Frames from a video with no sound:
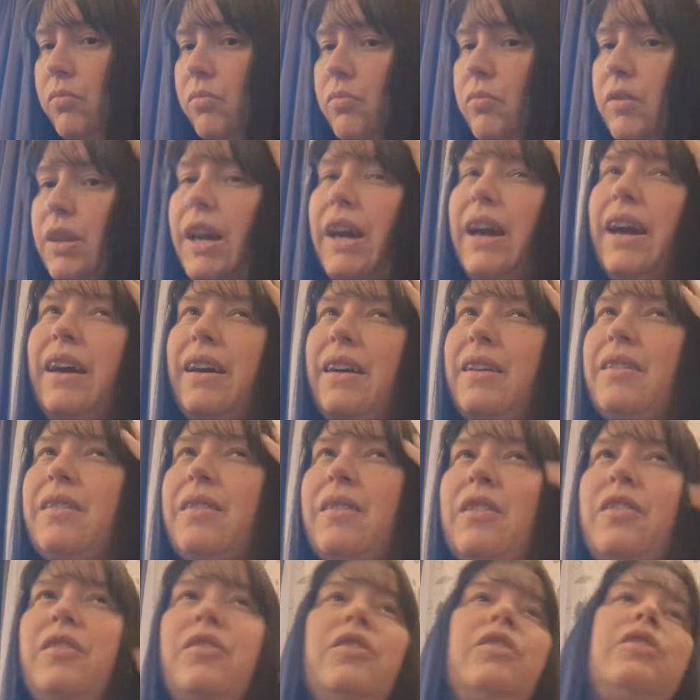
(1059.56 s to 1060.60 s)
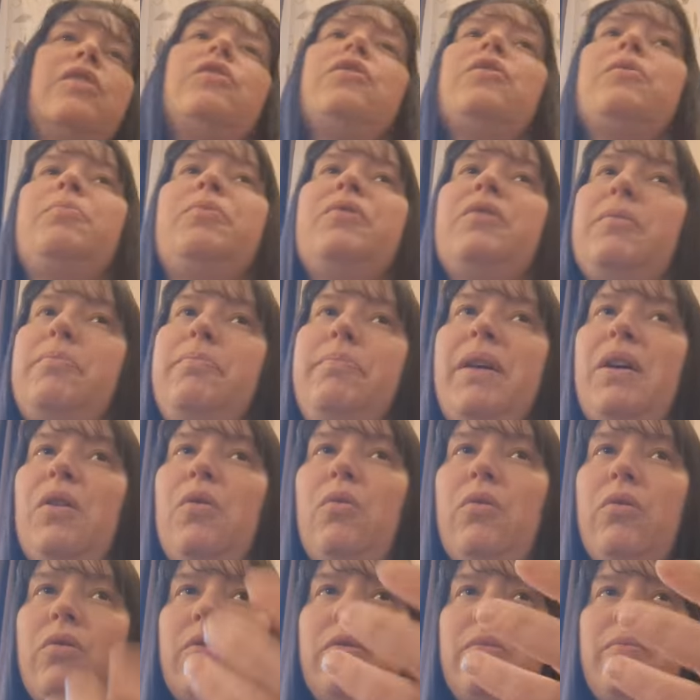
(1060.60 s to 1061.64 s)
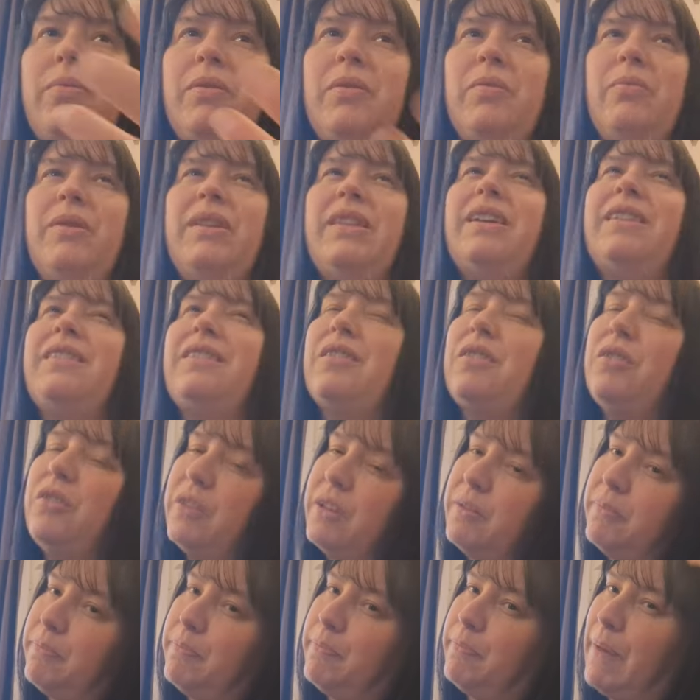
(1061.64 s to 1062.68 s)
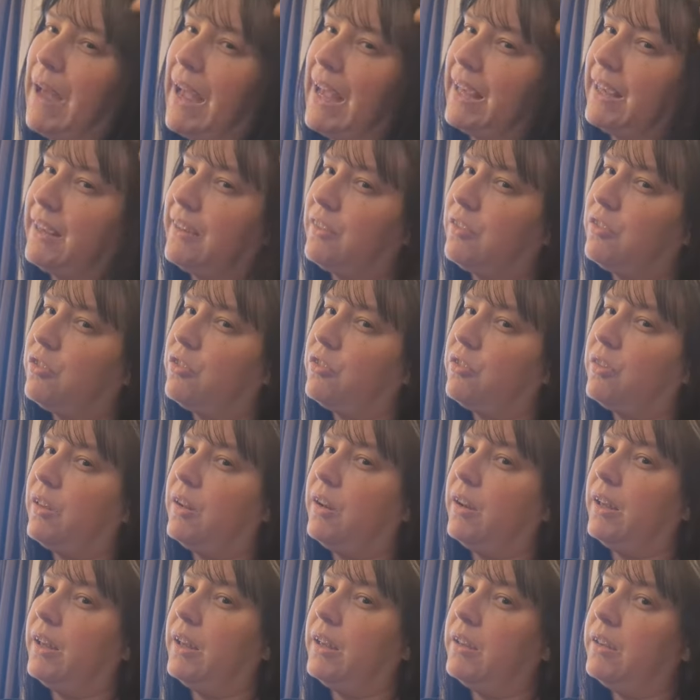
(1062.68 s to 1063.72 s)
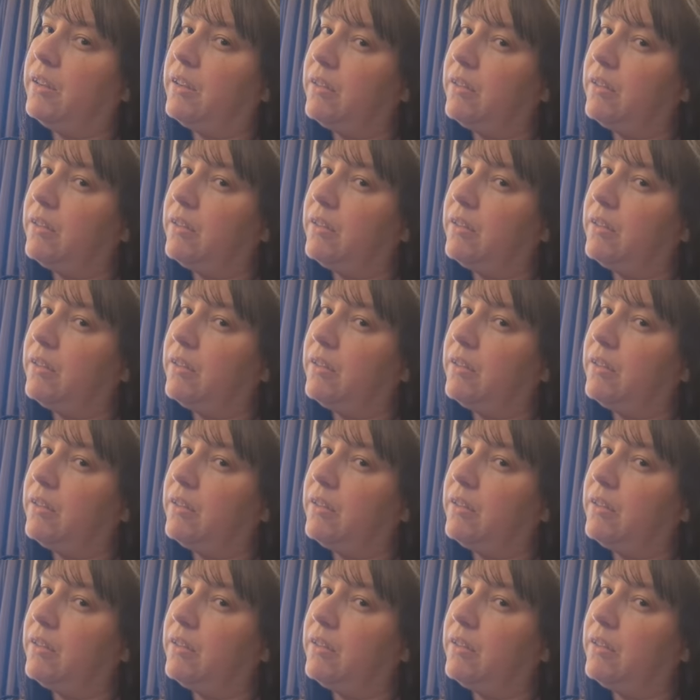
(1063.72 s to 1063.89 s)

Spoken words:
Yeah, because you can just put your belt on. Yeah. But when they start looking baggy silly,